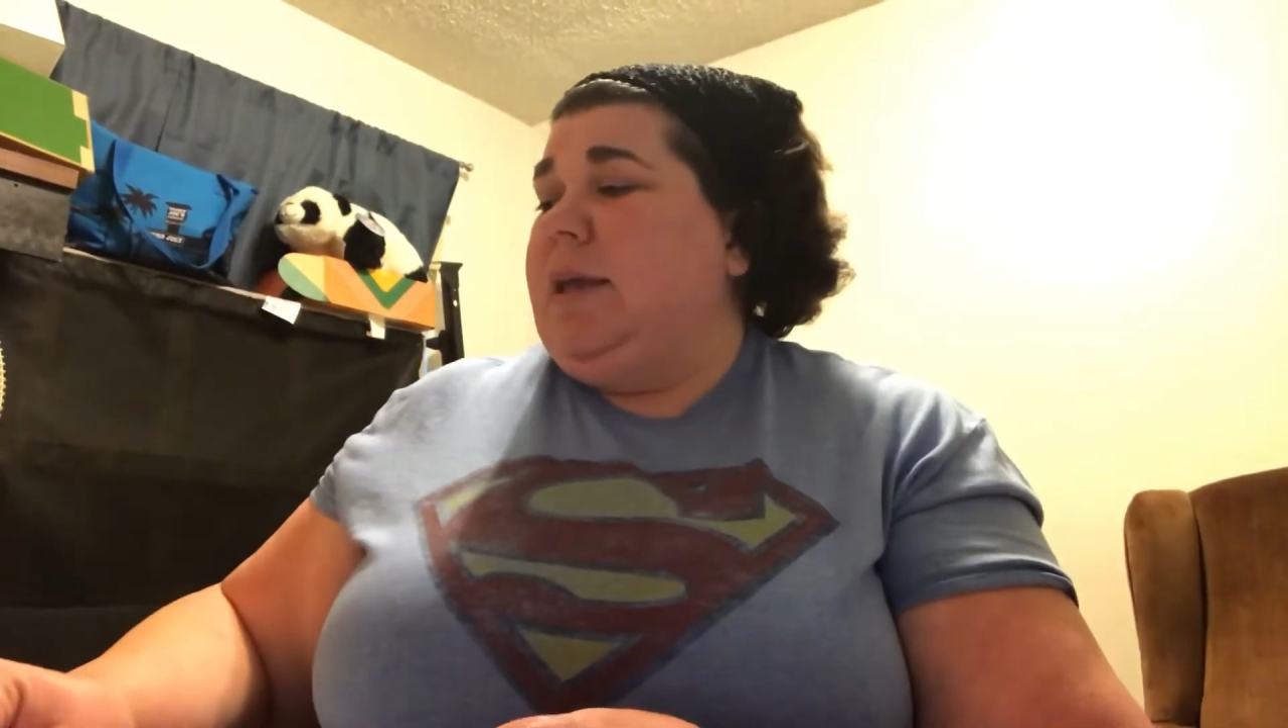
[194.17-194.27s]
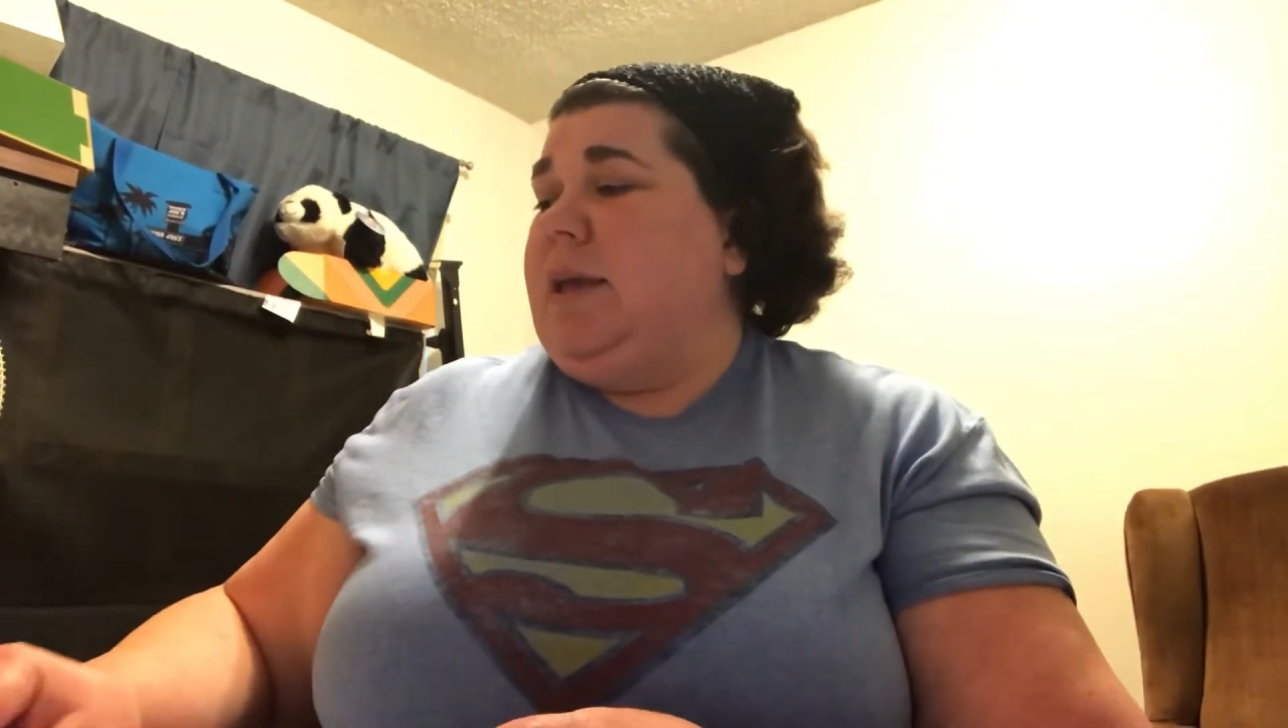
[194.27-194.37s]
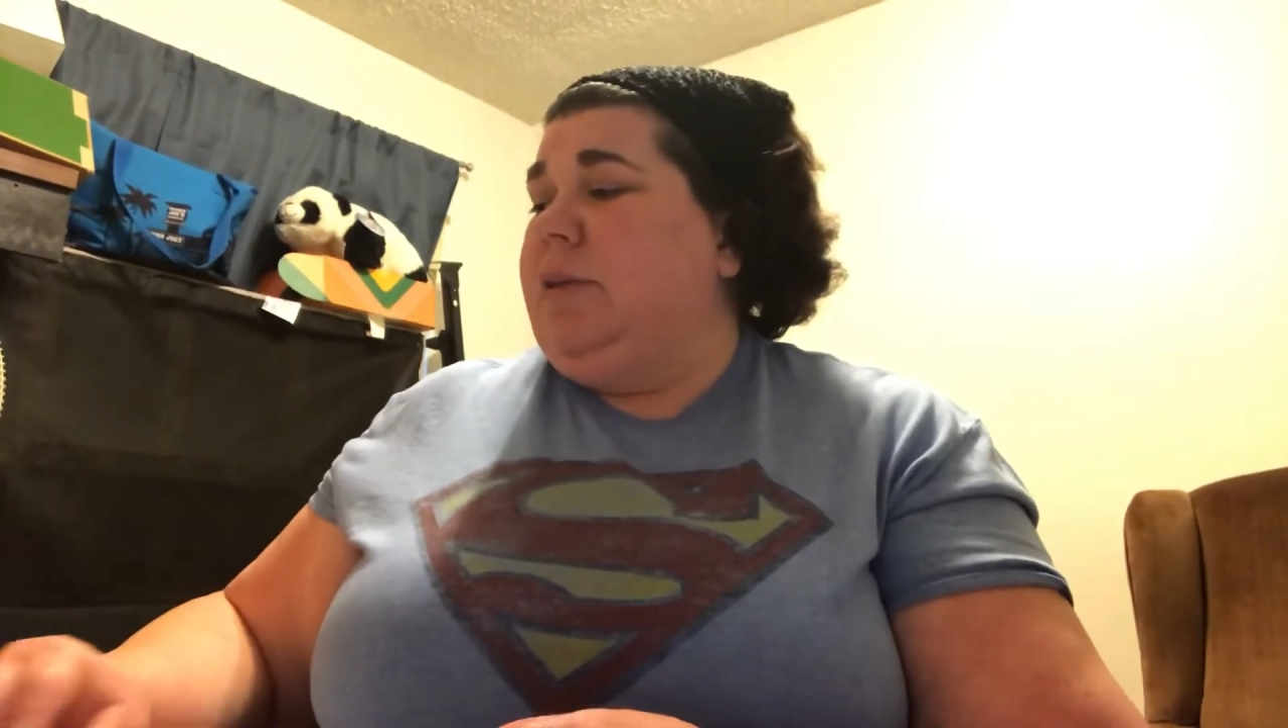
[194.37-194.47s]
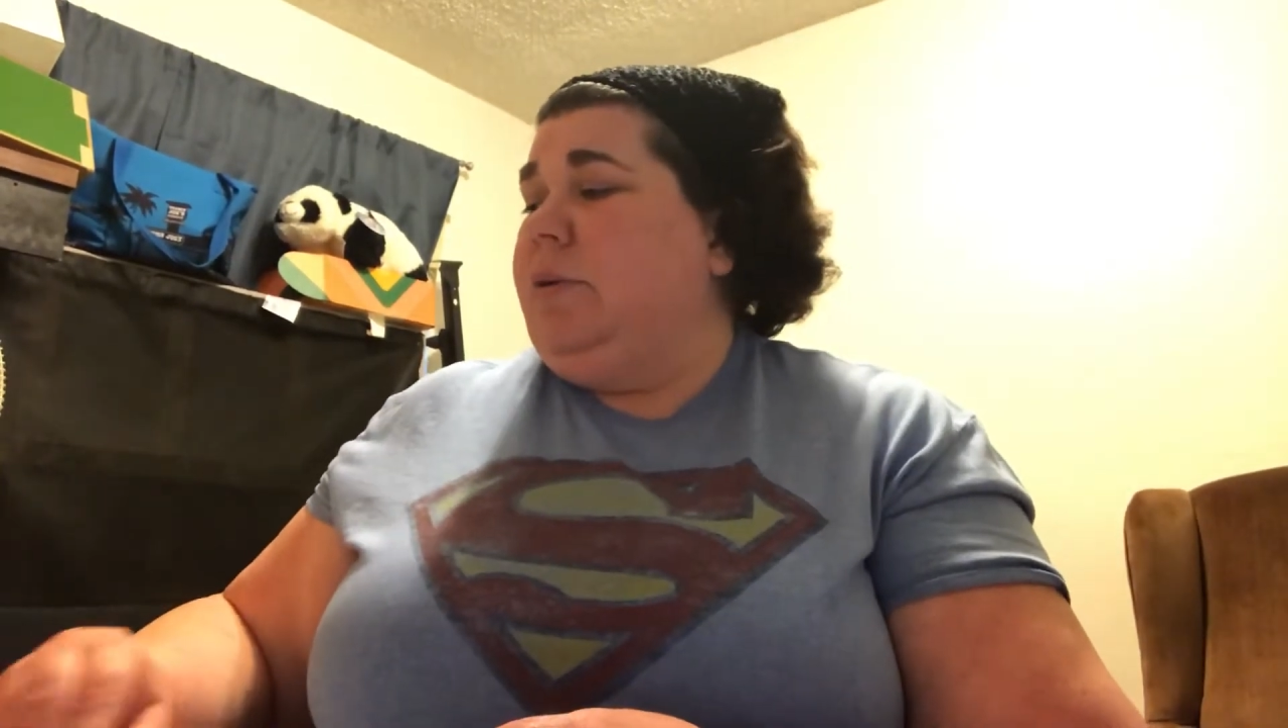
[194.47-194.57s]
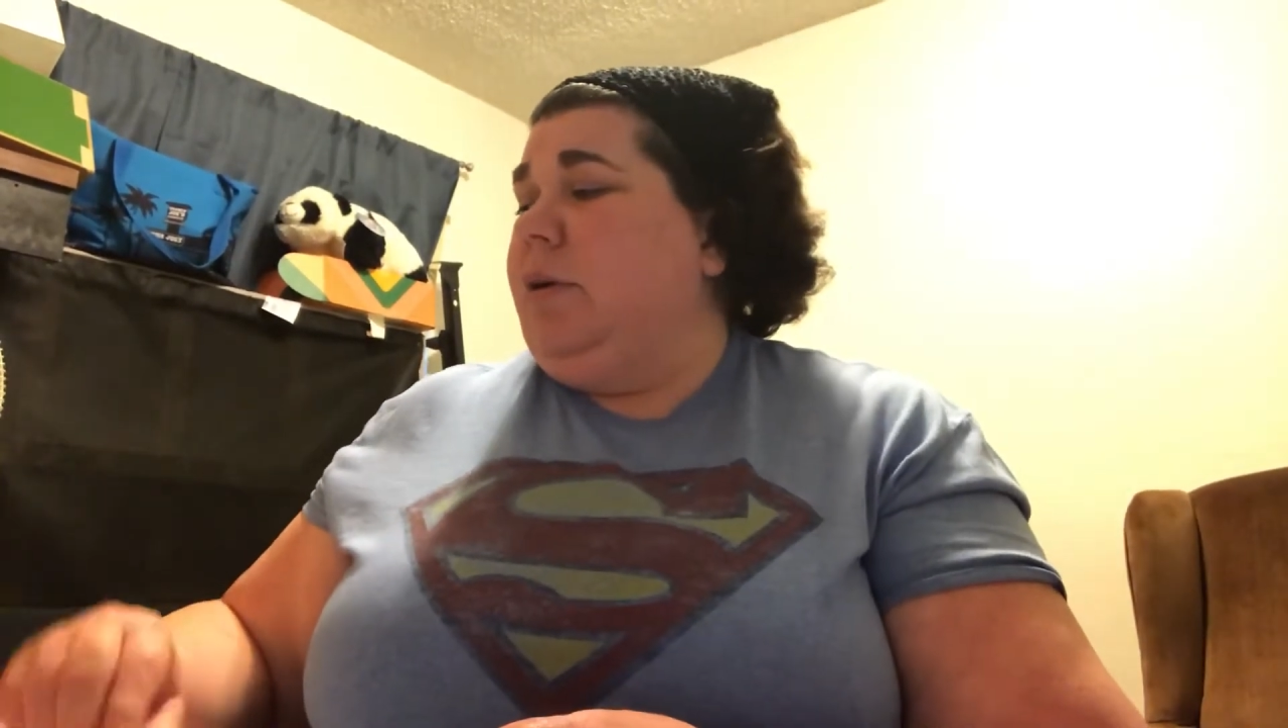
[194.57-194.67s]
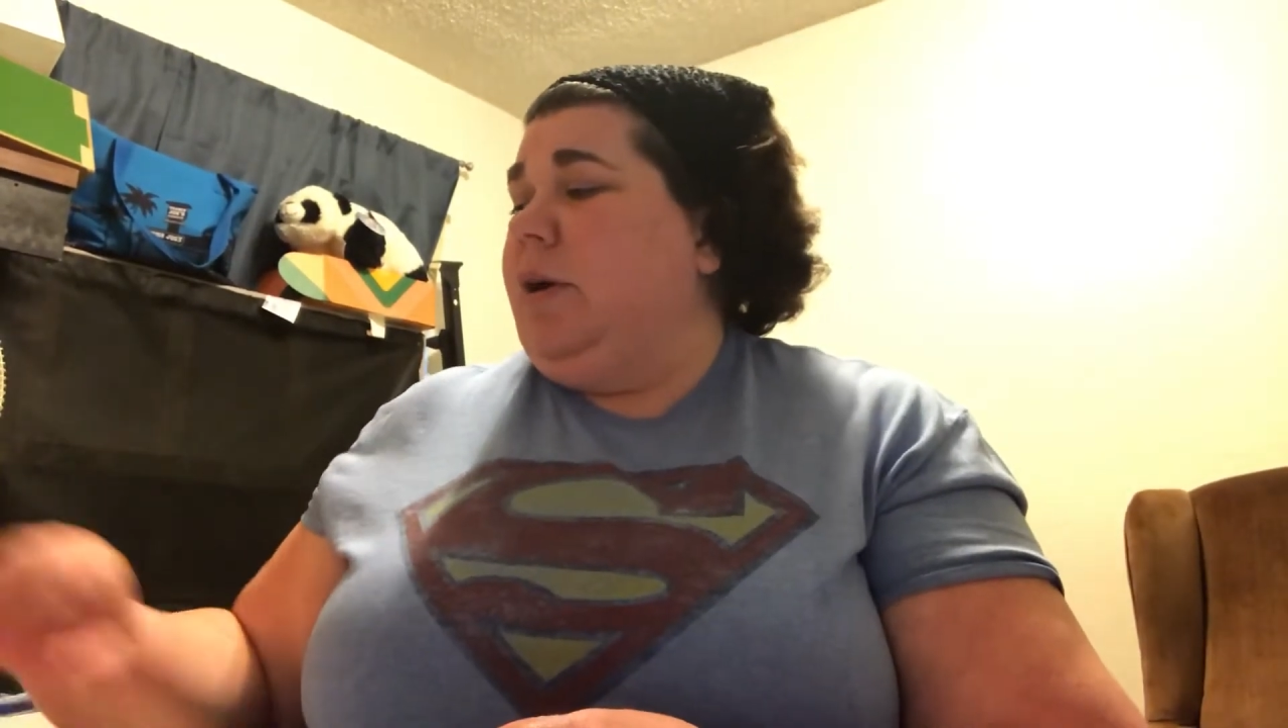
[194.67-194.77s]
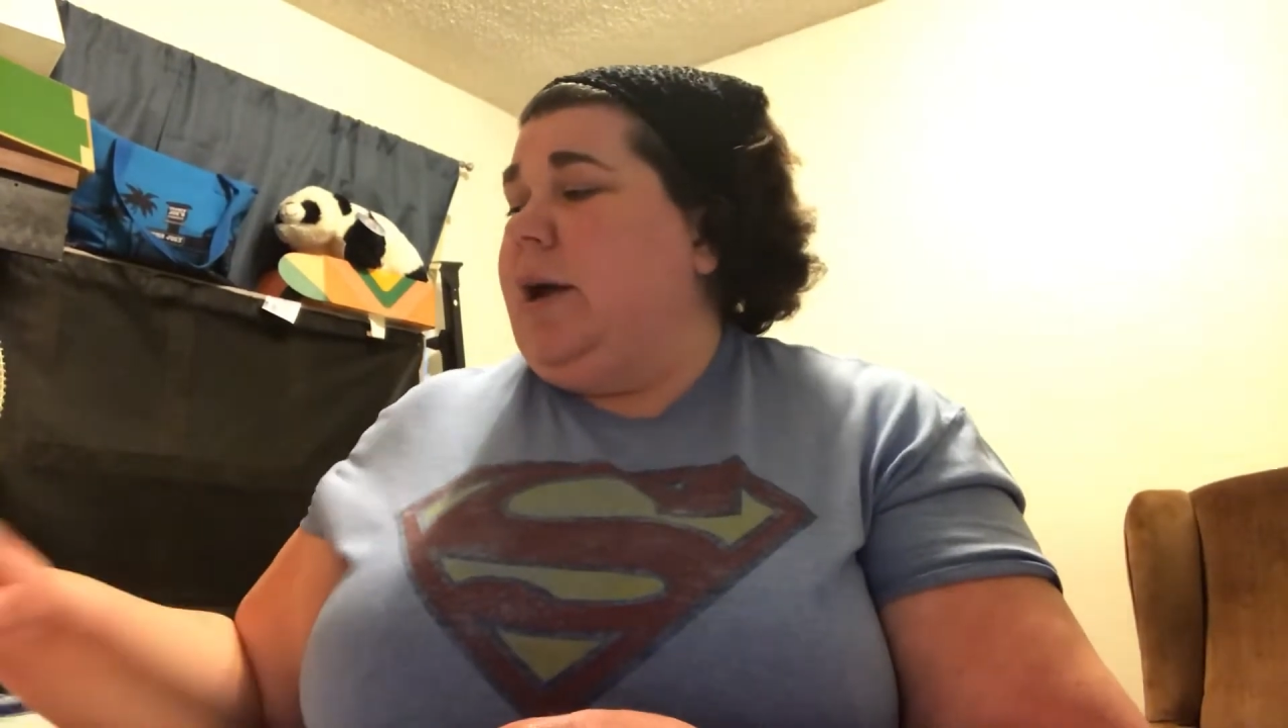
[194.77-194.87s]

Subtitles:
either